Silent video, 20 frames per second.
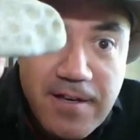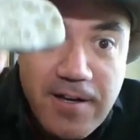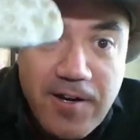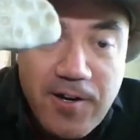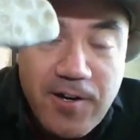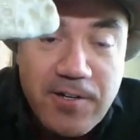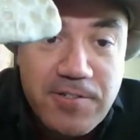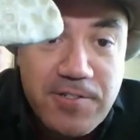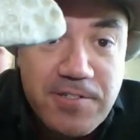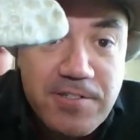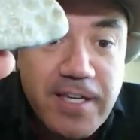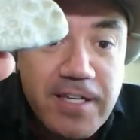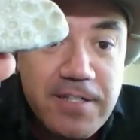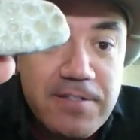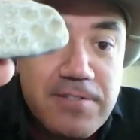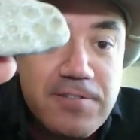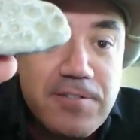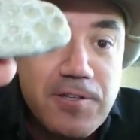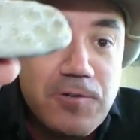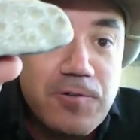our state
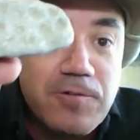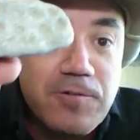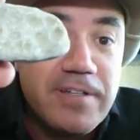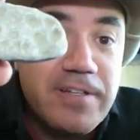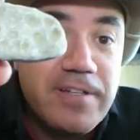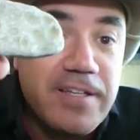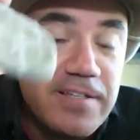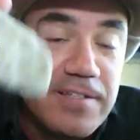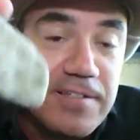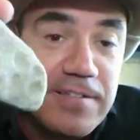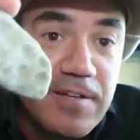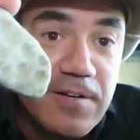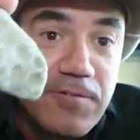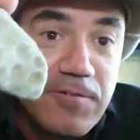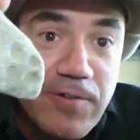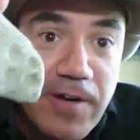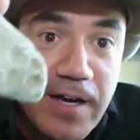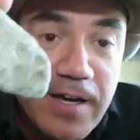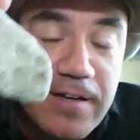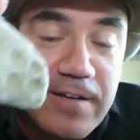stone is a
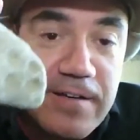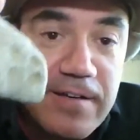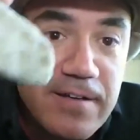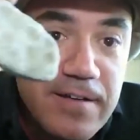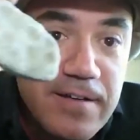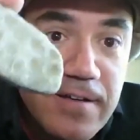rock